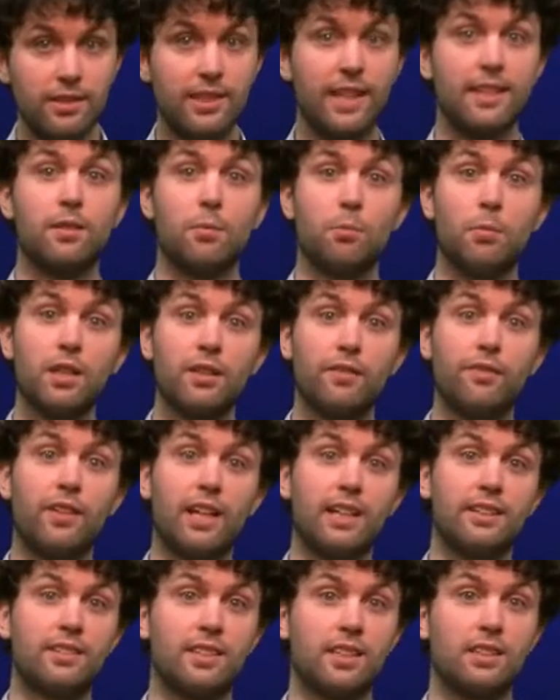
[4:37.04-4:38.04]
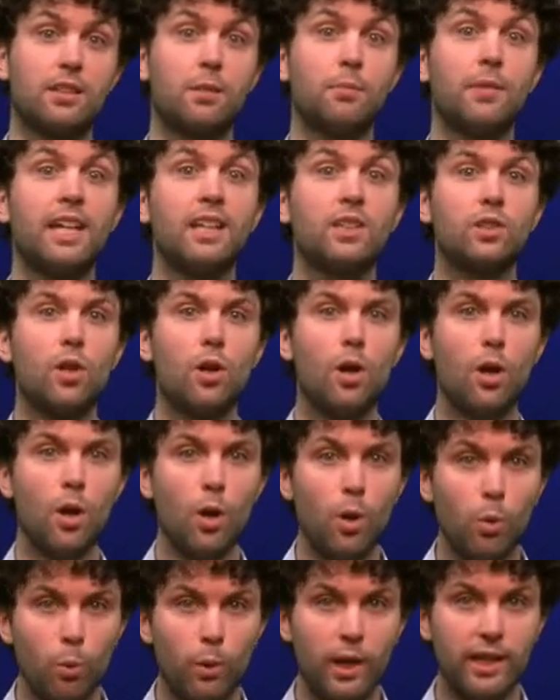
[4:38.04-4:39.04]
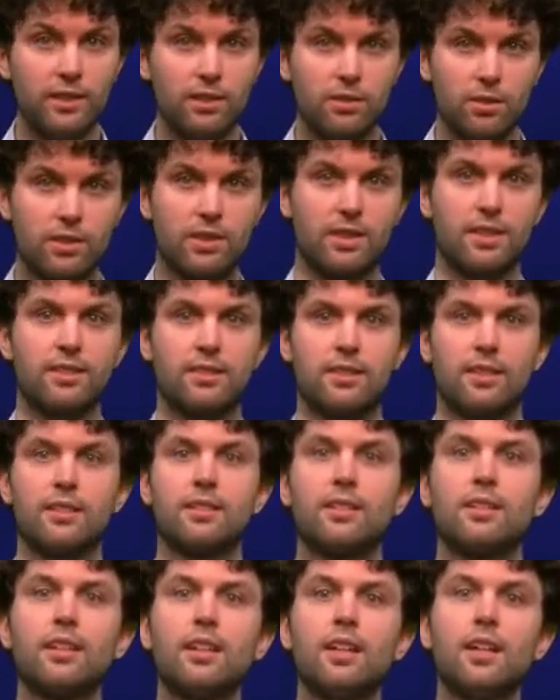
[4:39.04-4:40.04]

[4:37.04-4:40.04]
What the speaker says: that the modified system is always consistent